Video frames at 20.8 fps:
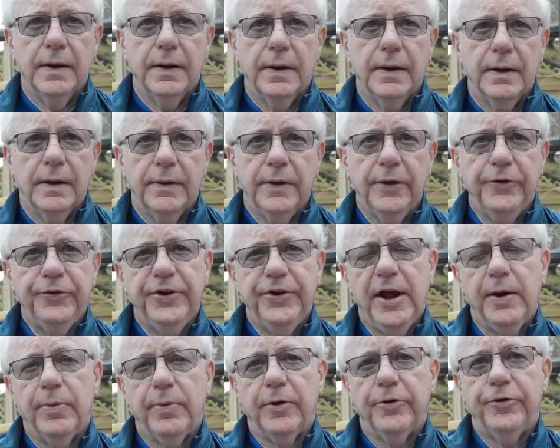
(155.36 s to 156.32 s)
This
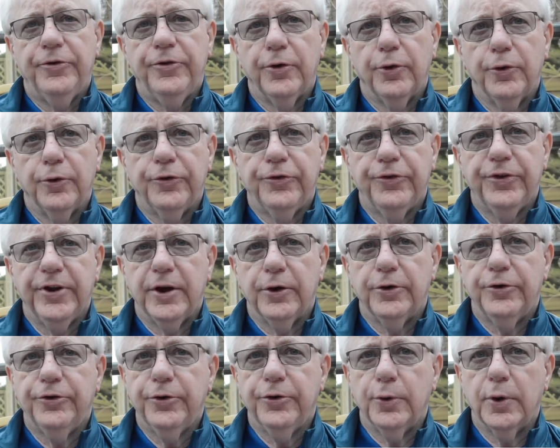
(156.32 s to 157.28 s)
table shows
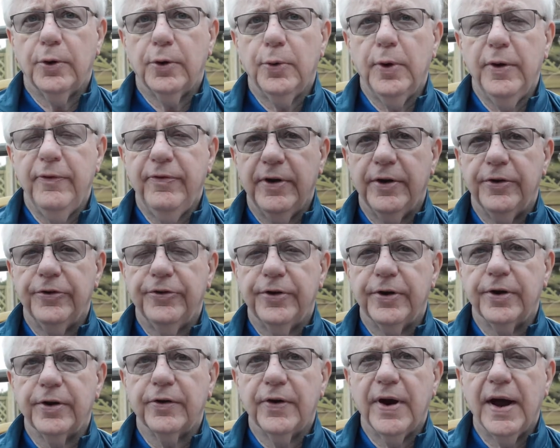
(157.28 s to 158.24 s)
CO2 equivalents
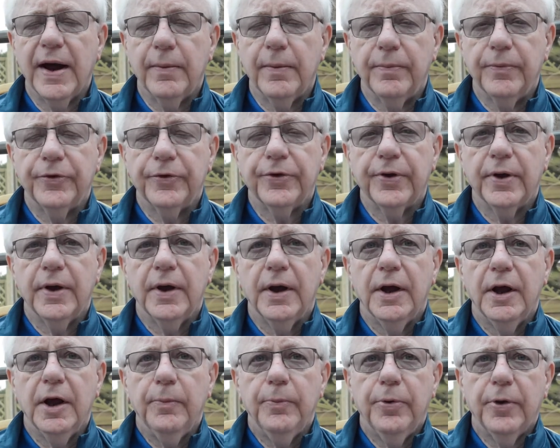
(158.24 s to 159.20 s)
in grams
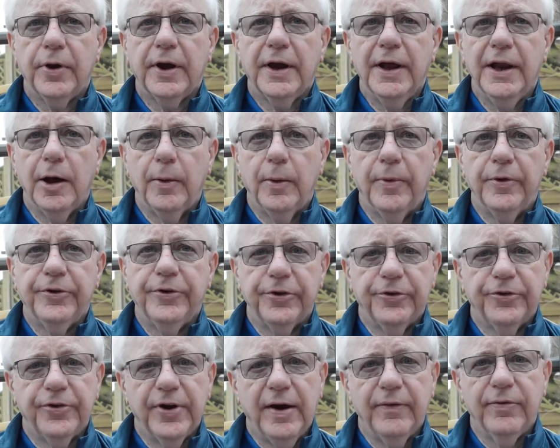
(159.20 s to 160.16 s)
per kilometre
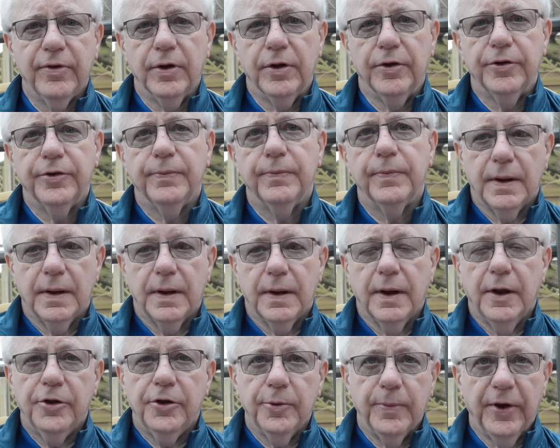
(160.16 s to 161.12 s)
travelled.
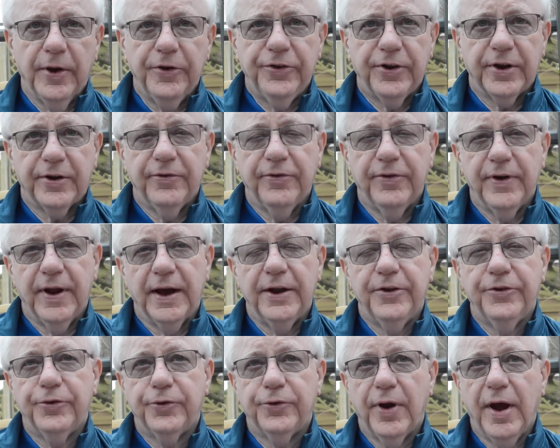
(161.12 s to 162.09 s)
Domestic
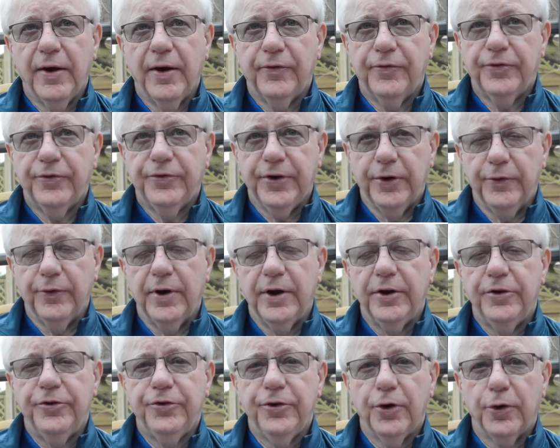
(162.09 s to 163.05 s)
flights have generally
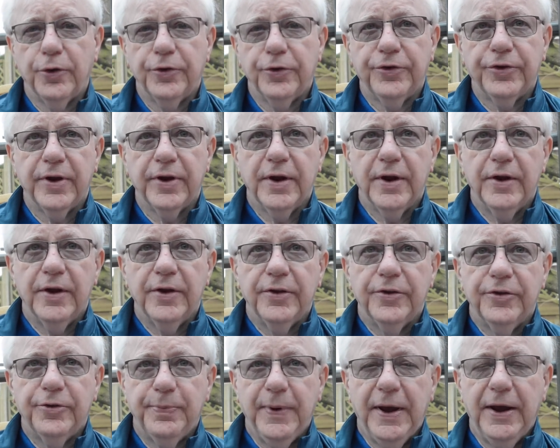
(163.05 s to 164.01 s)
short
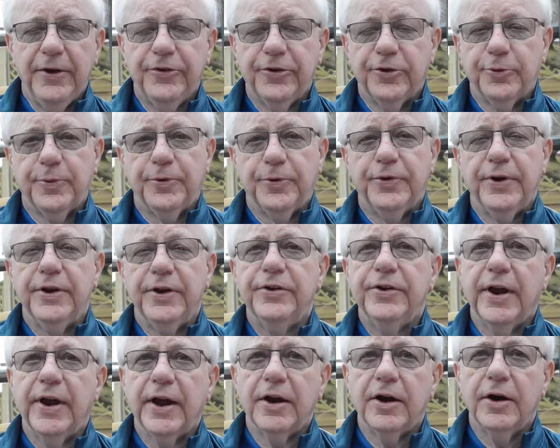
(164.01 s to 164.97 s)
spaces between
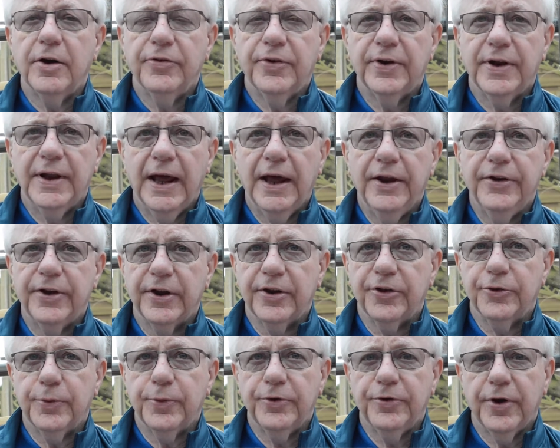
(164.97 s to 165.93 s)
takeoff and
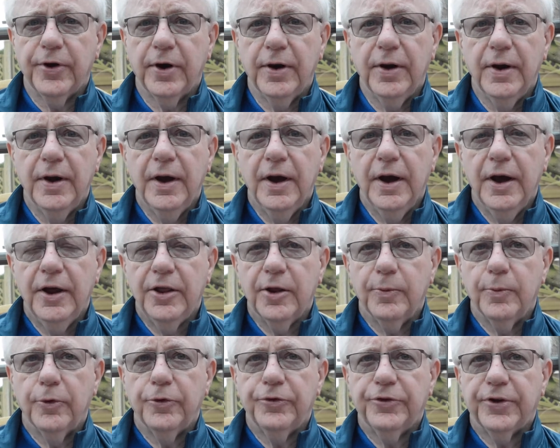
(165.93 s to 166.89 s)
landings, which are the
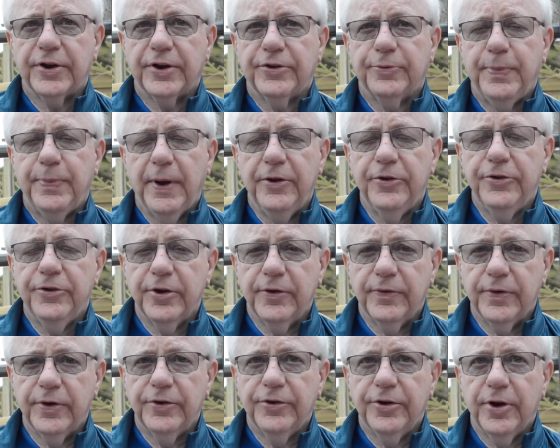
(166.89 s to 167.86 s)
most expensive
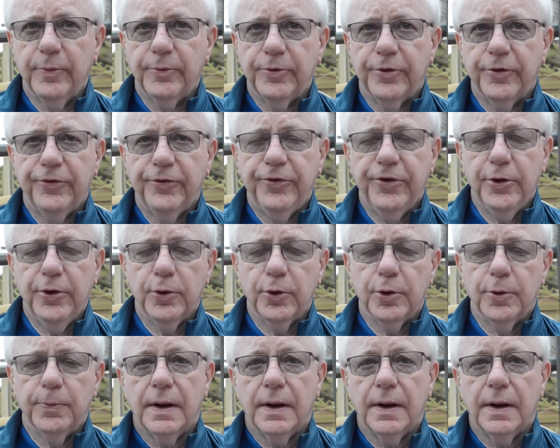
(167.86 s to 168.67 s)
in terms of fuel,